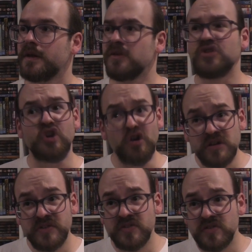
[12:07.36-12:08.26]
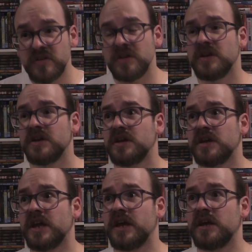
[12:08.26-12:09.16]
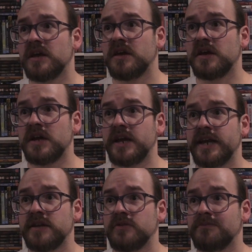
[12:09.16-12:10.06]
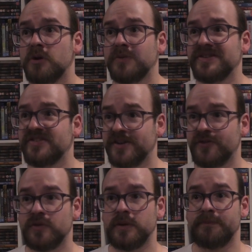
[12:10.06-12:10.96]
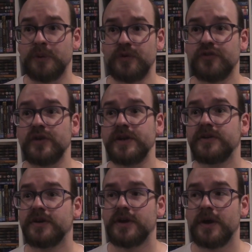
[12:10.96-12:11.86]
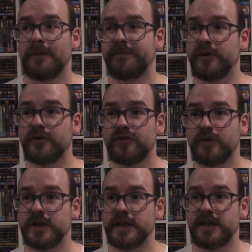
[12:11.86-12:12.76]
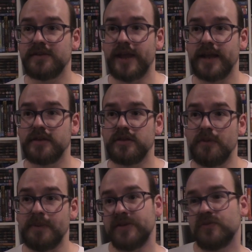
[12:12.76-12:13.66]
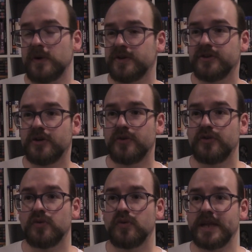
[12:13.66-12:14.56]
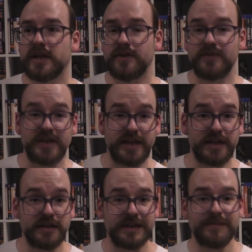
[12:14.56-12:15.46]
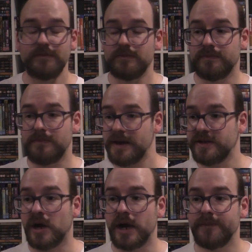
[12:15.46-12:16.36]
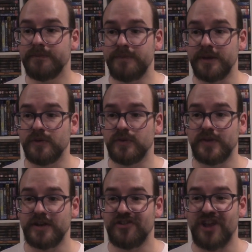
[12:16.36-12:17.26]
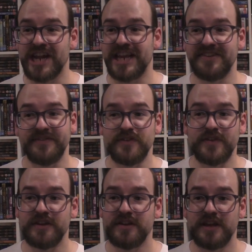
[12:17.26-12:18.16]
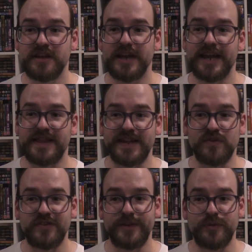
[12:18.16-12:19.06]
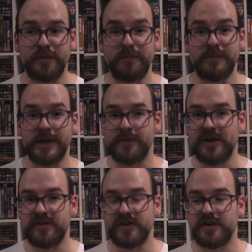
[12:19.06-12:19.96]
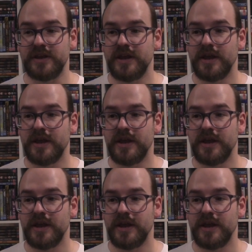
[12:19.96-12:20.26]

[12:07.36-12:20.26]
Knox, and Melbourne Central and Bourke Street. Bourke Street is, like, the best one to go to that I've seen in my time, because it just kind of has everything, and they don't seem to be minimizing.